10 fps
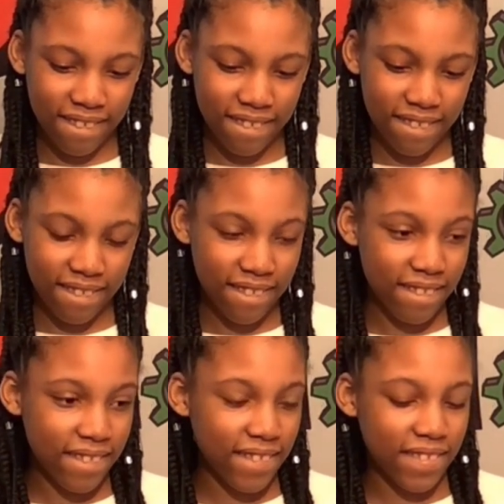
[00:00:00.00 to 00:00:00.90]

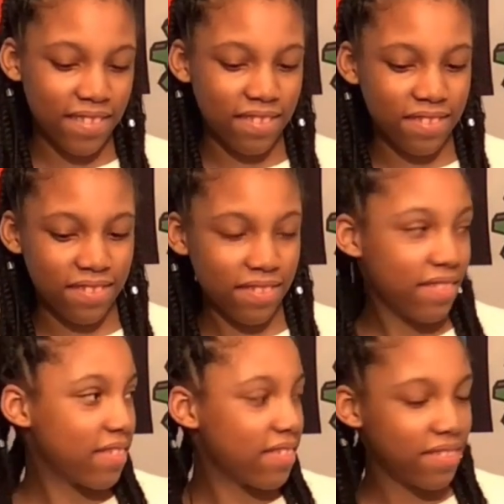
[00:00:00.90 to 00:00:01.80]

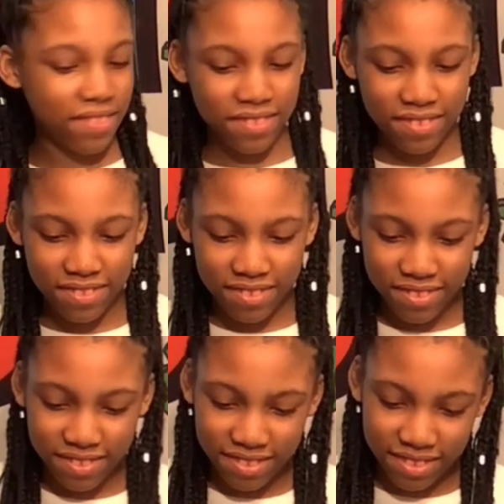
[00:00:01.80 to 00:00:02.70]

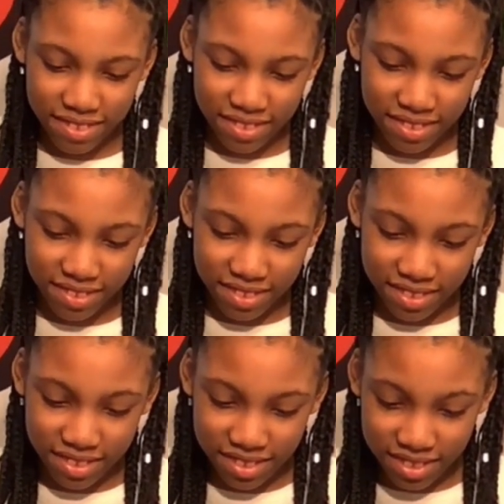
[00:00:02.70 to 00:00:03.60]

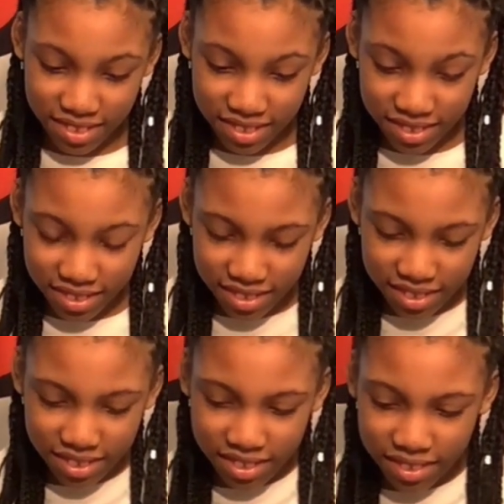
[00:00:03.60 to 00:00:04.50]

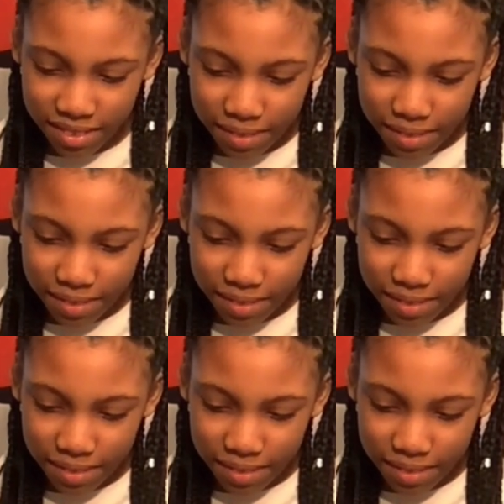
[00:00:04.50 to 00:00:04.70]
(not speaking)